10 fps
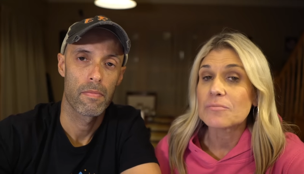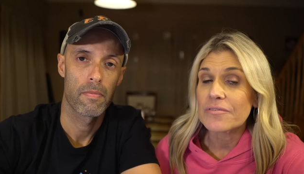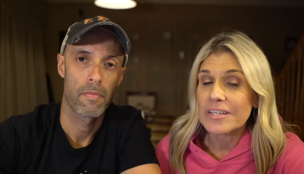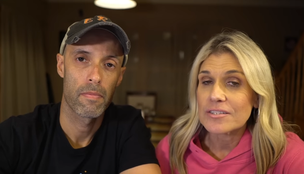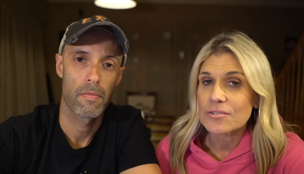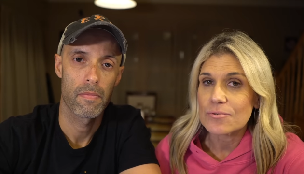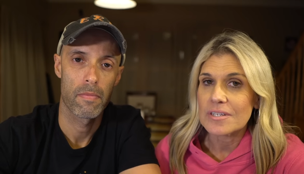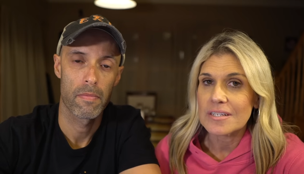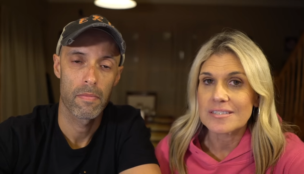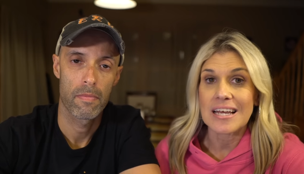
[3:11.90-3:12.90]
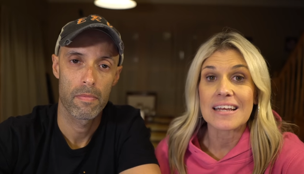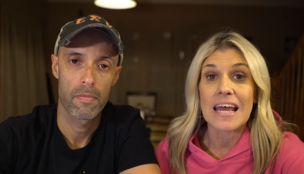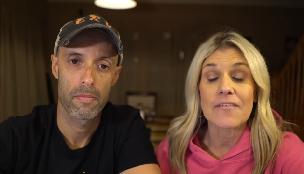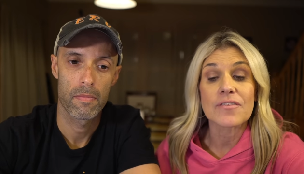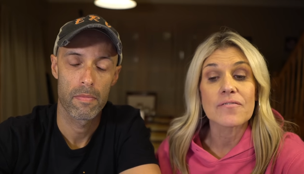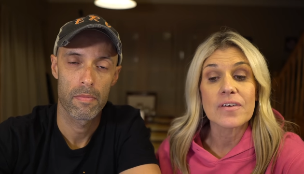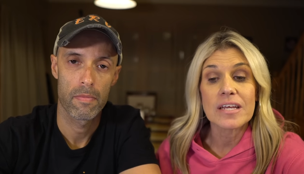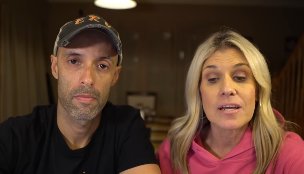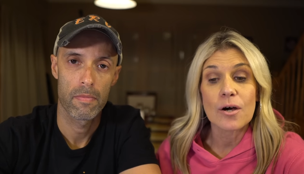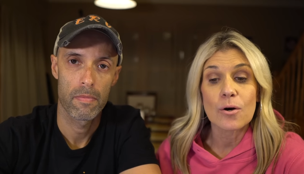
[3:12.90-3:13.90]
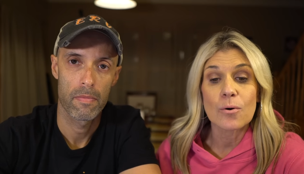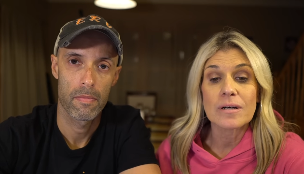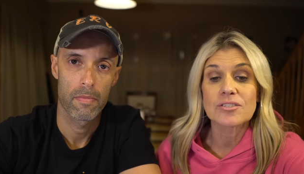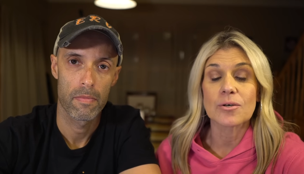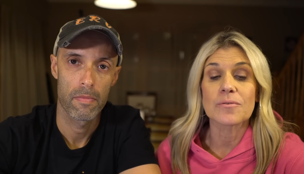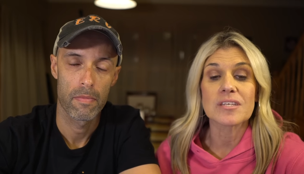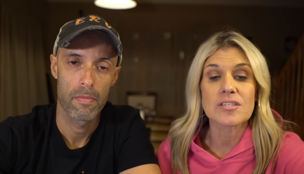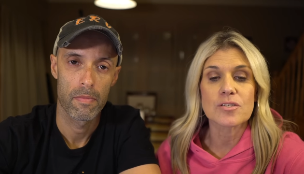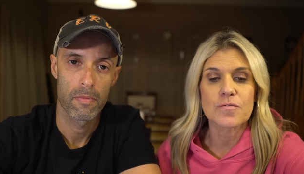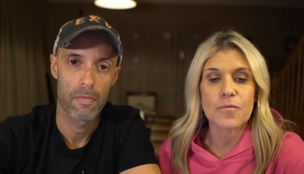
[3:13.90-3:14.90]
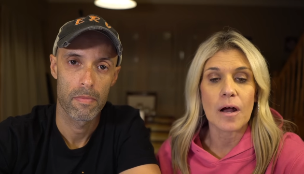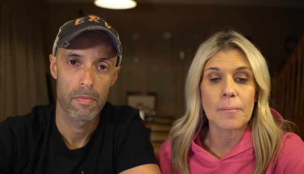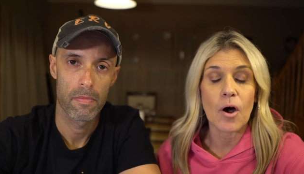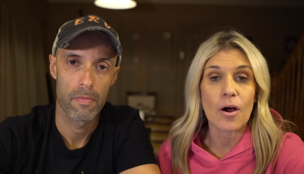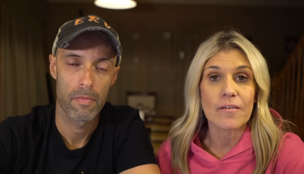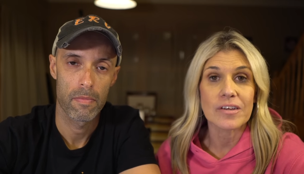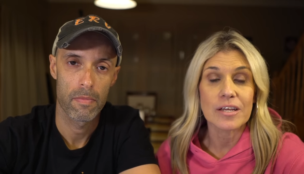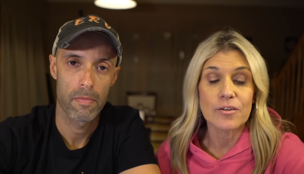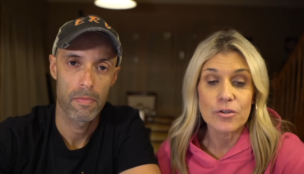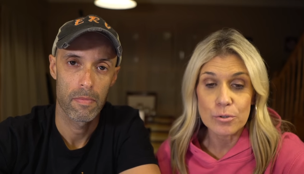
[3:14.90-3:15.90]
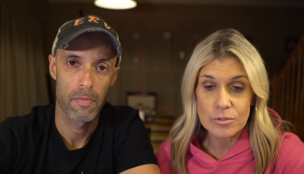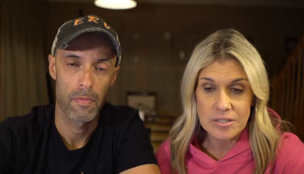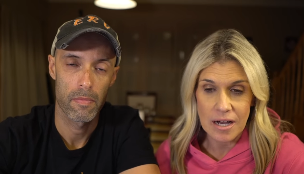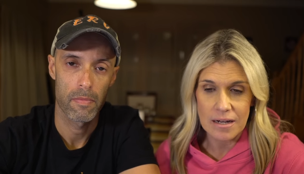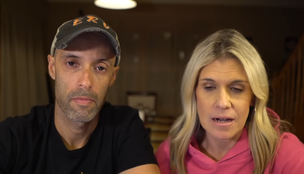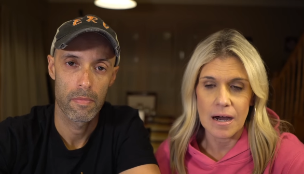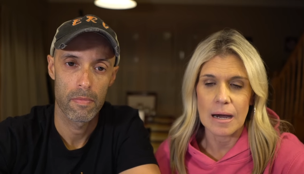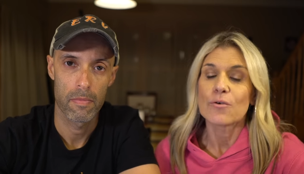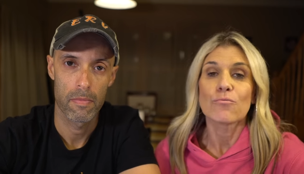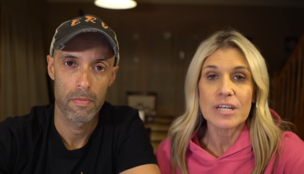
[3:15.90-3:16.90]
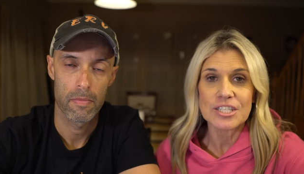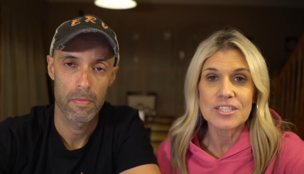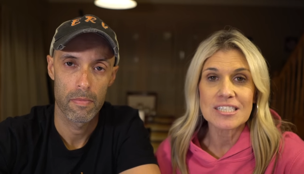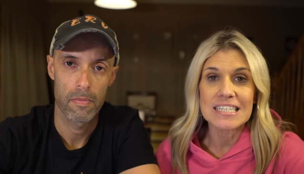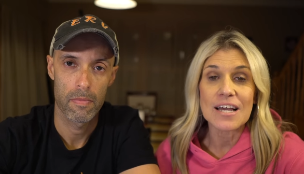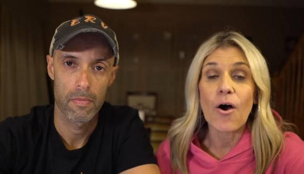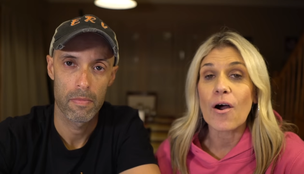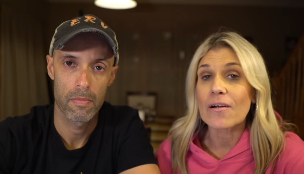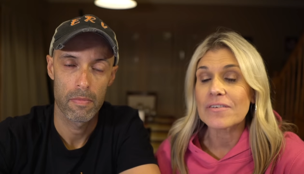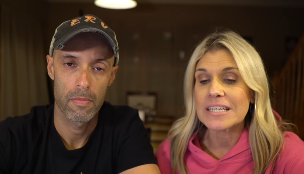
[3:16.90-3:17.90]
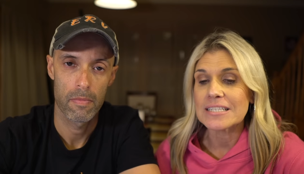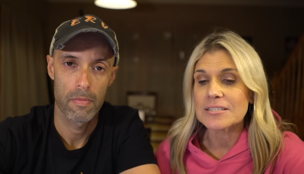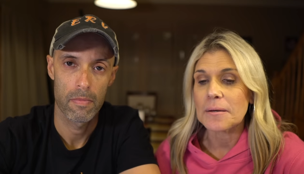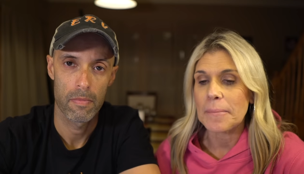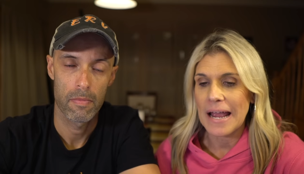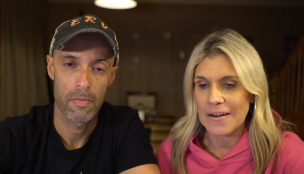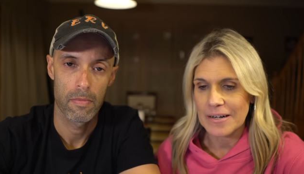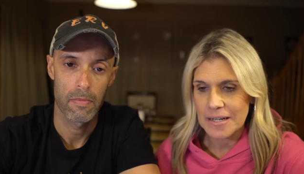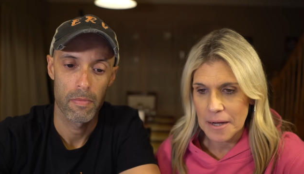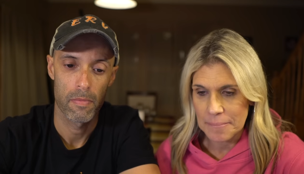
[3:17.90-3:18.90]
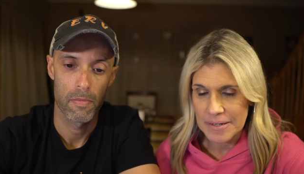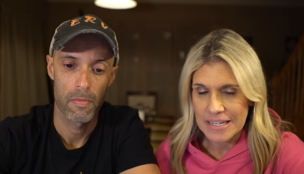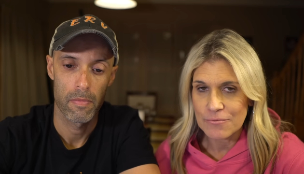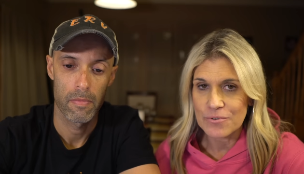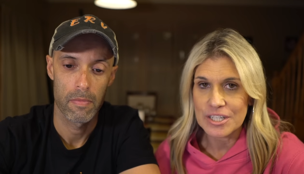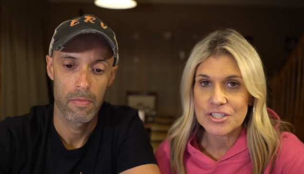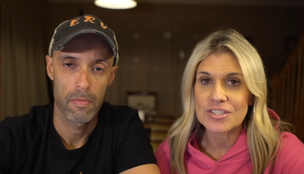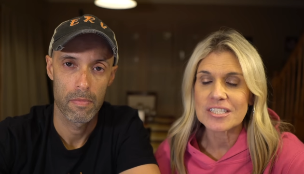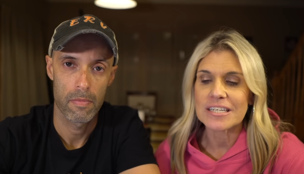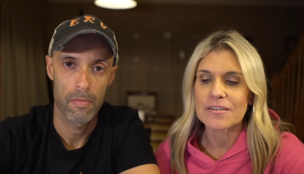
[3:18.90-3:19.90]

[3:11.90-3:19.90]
Speaker 1: move into the second half of the video. So, this is from RVnews.com. Regency RV's parent company, Regency